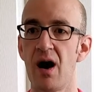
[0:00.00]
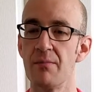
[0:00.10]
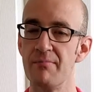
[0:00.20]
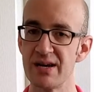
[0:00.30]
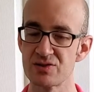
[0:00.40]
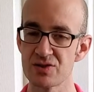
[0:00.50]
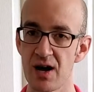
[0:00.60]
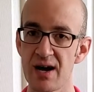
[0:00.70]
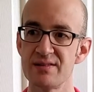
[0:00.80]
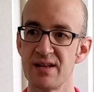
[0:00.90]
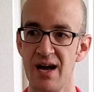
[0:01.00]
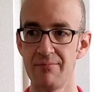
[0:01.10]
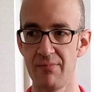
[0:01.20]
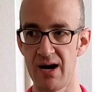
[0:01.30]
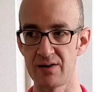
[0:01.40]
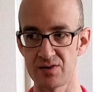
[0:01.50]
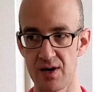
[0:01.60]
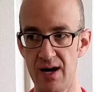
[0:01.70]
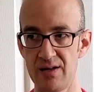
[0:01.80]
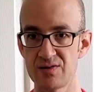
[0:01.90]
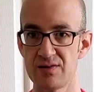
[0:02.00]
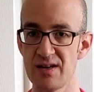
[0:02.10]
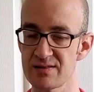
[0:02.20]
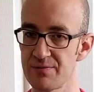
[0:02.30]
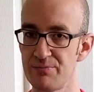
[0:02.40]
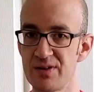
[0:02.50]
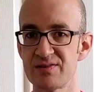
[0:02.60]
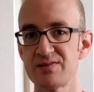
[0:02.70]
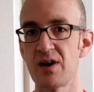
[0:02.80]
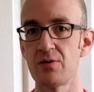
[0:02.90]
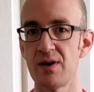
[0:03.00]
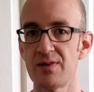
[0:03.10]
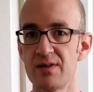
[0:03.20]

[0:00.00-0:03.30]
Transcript: are major triads and minor triads. So that's the place to start with.